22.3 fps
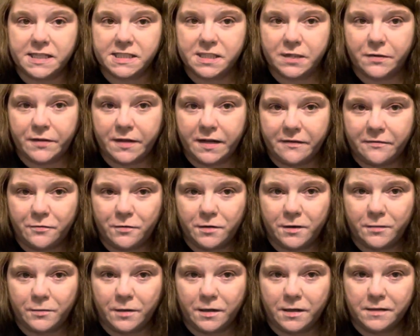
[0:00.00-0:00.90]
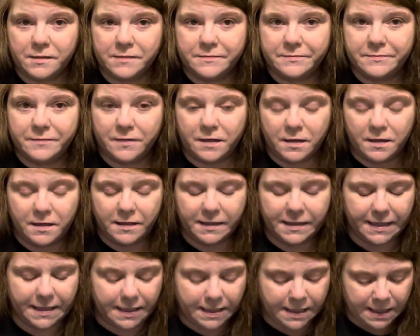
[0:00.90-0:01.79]
so therefore we're all
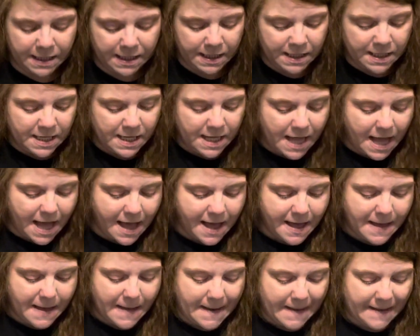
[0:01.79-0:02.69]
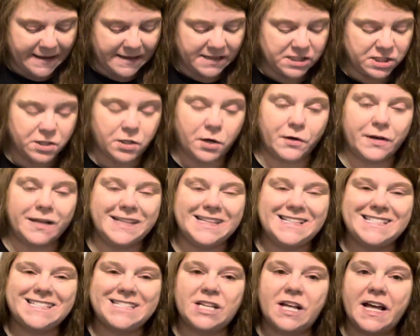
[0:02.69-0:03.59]
in. I started
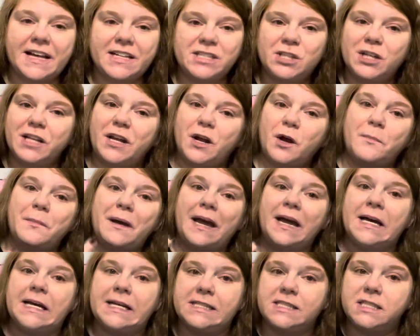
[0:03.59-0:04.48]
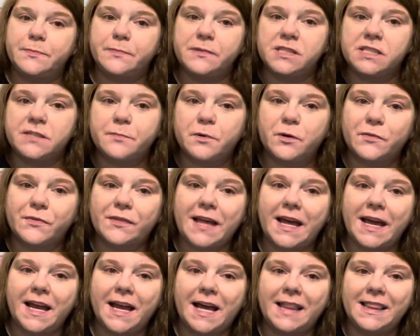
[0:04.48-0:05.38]
this actually on my husband's
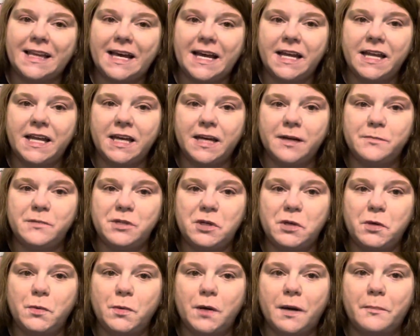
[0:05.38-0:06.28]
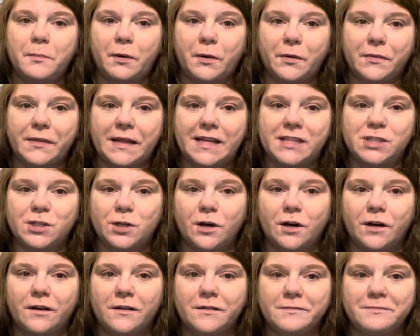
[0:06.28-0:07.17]
birthday. I let him do a birthday
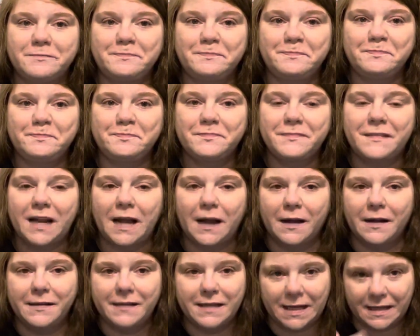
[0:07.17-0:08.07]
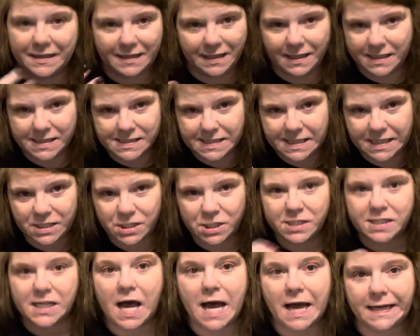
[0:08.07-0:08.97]
start. Not that he
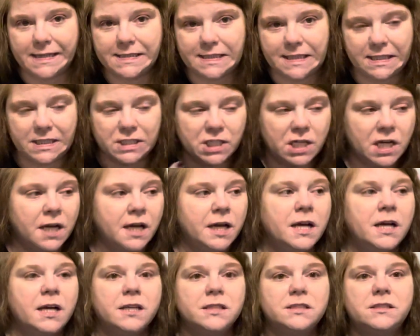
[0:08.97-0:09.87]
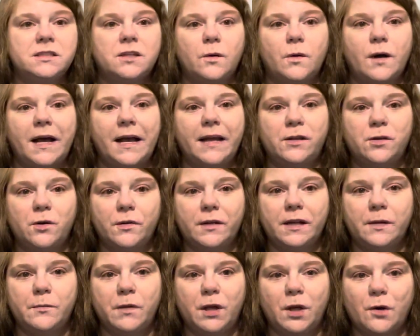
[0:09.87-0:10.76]
stitches, I stitch. So I told
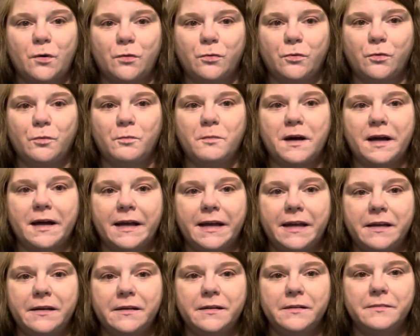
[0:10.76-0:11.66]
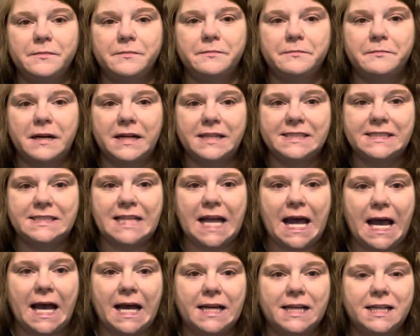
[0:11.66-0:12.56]
him to go through my
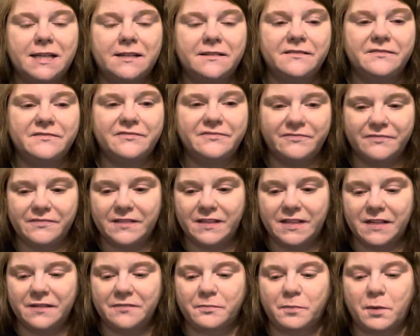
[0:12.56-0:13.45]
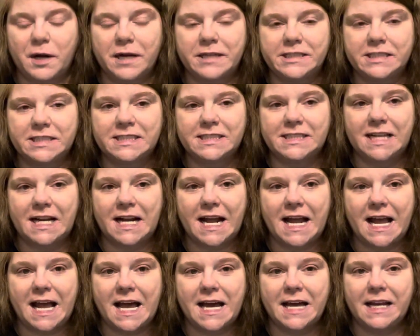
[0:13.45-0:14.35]
stack of projects that I
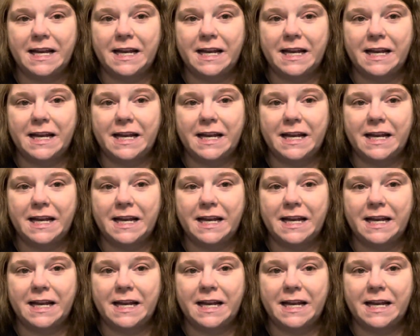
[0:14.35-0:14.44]
had,